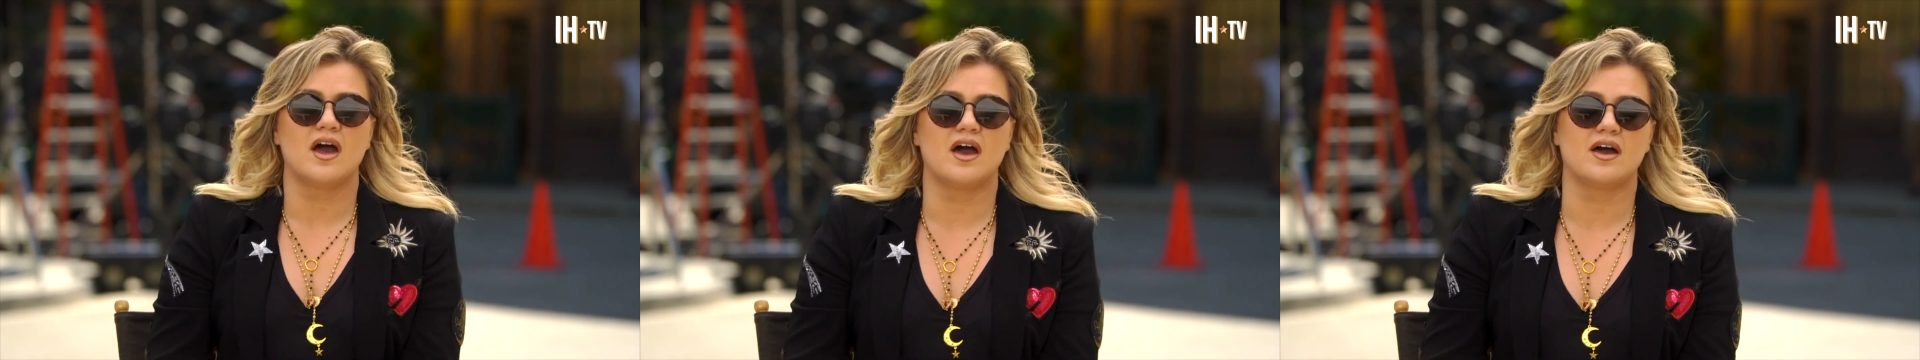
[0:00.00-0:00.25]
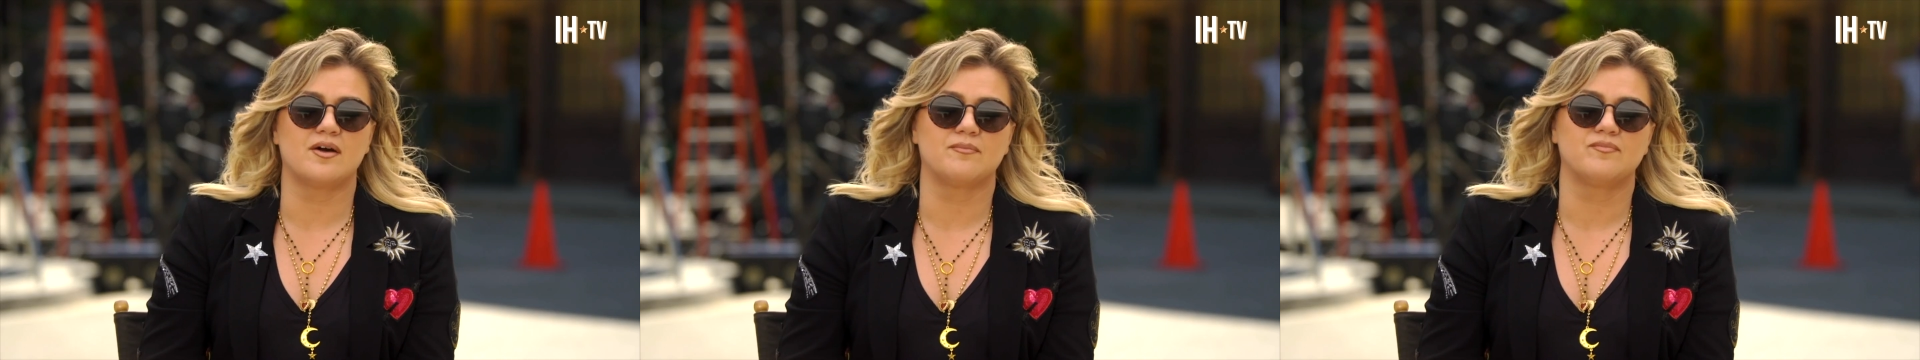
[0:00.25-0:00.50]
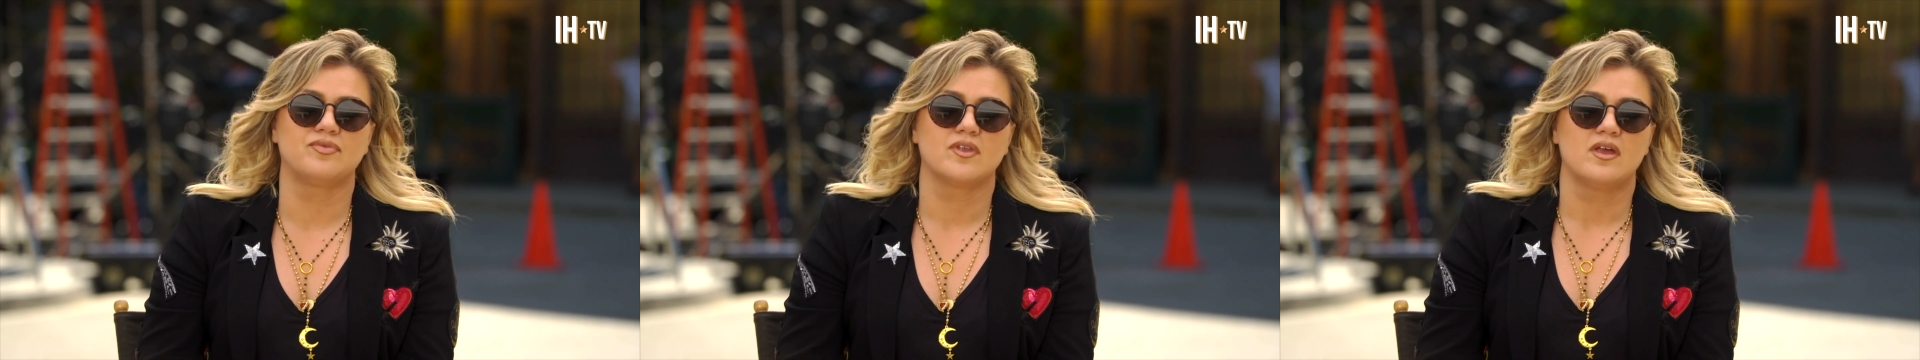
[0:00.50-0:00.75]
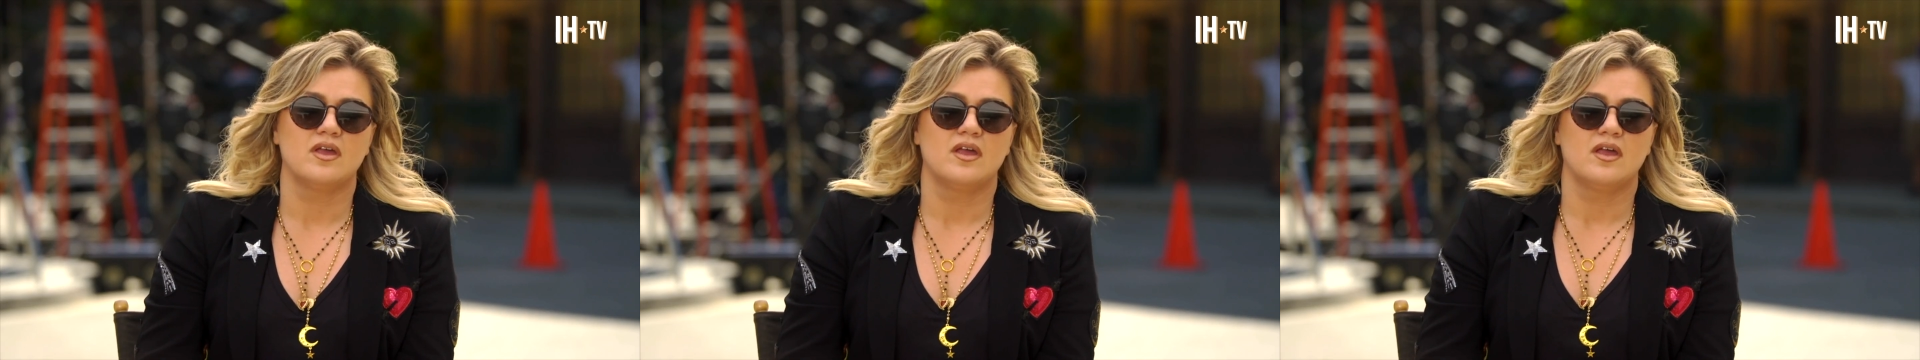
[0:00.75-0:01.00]
um,
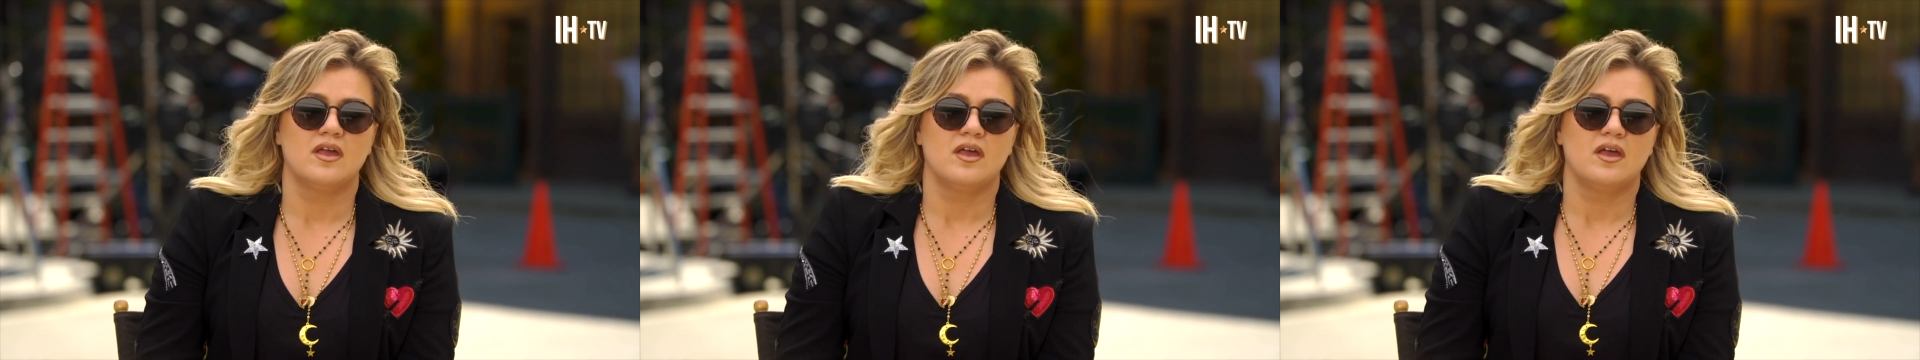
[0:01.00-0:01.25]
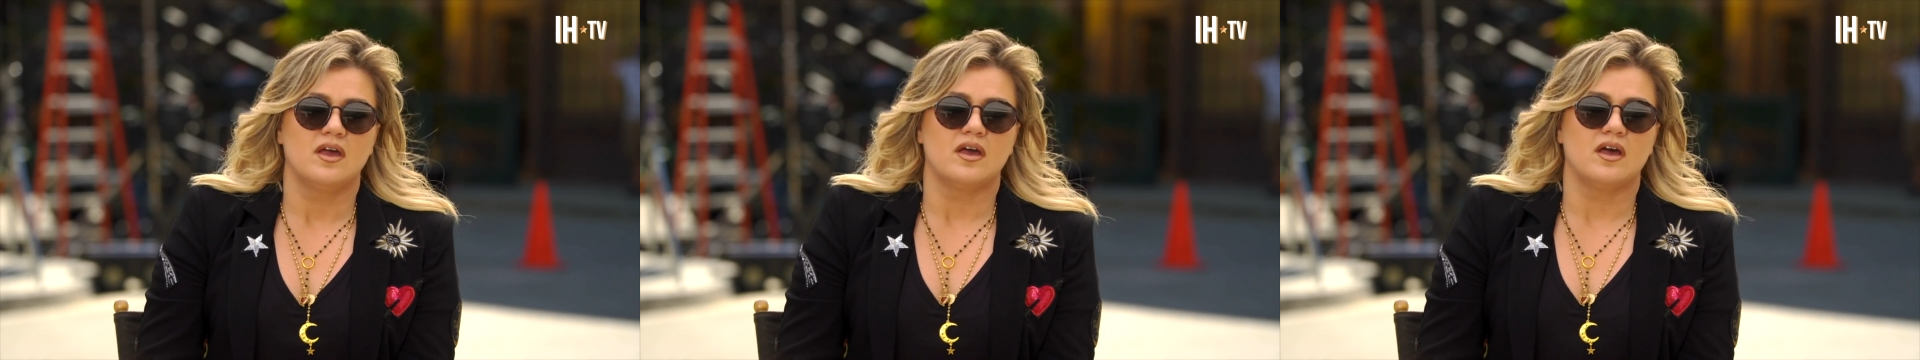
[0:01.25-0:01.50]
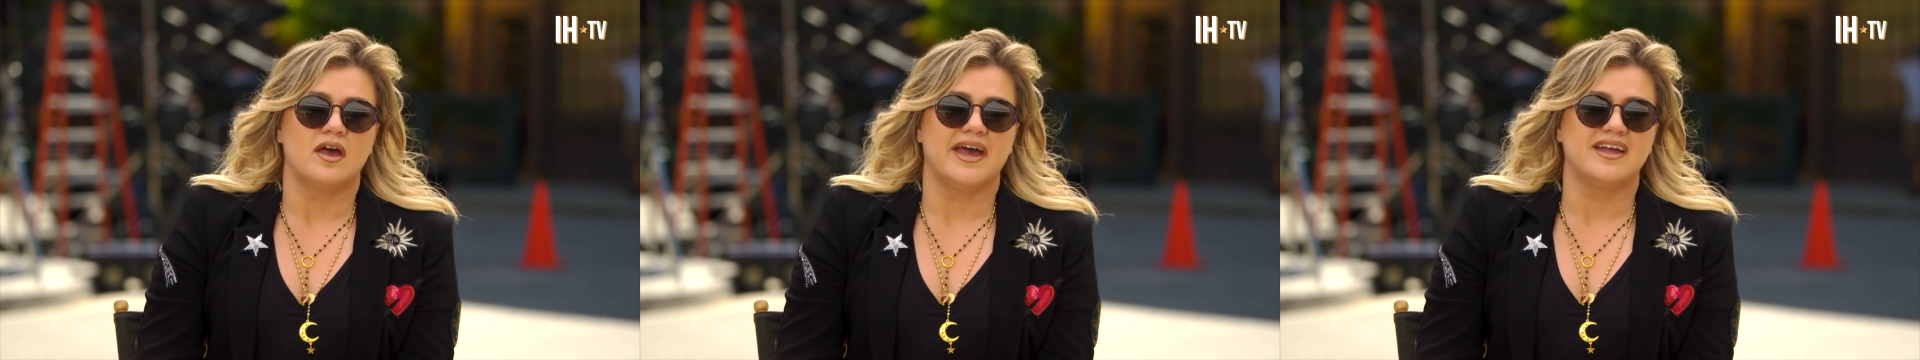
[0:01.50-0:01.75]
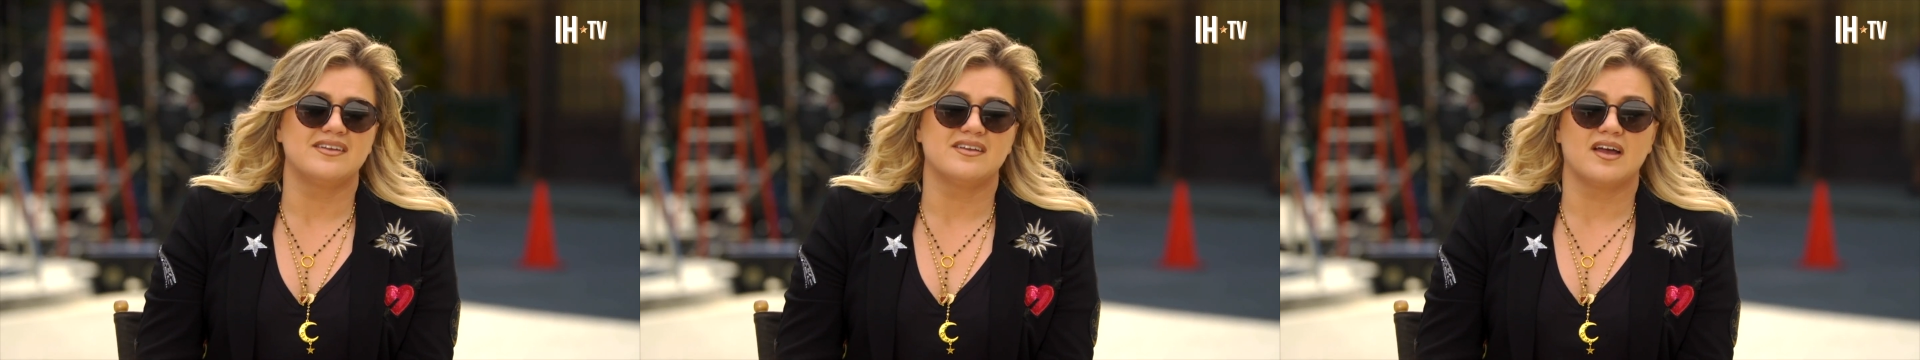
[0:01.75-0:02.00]

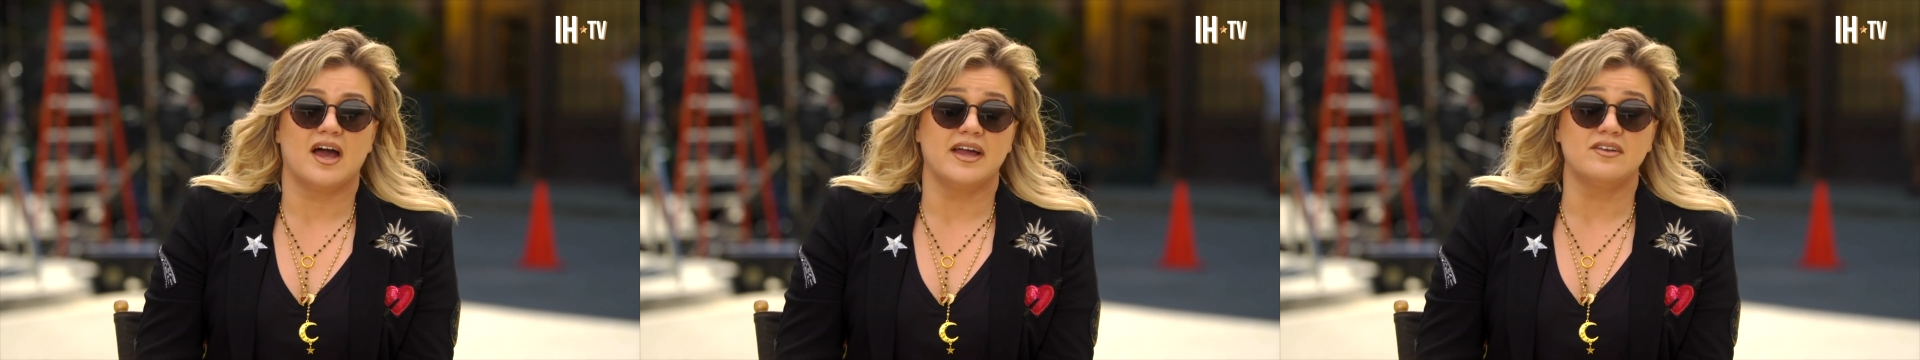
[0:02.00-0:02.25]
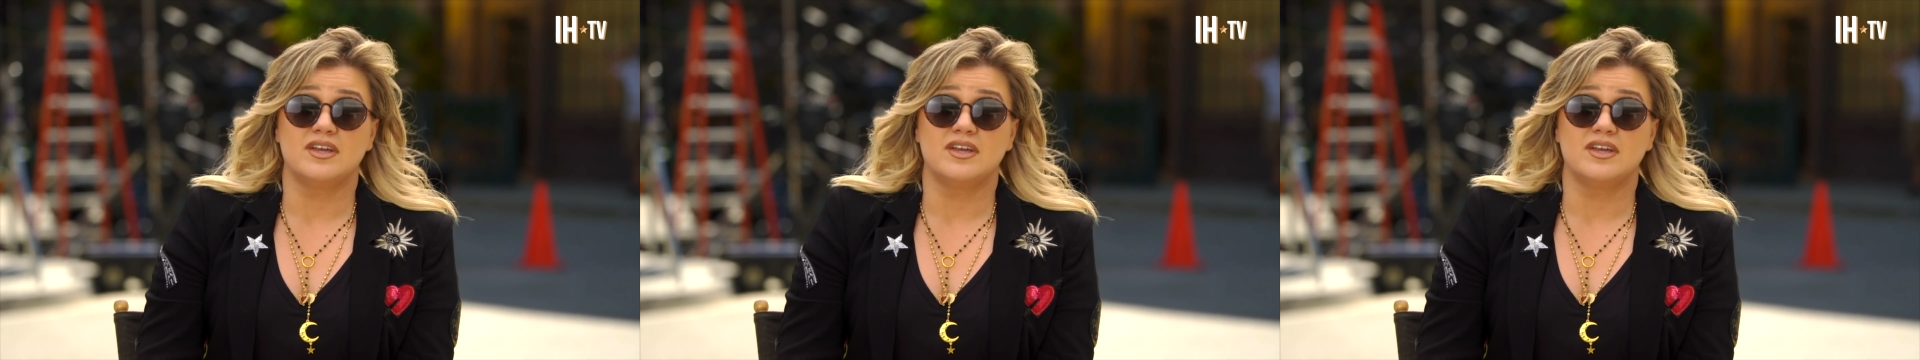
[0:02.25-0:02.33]
and I,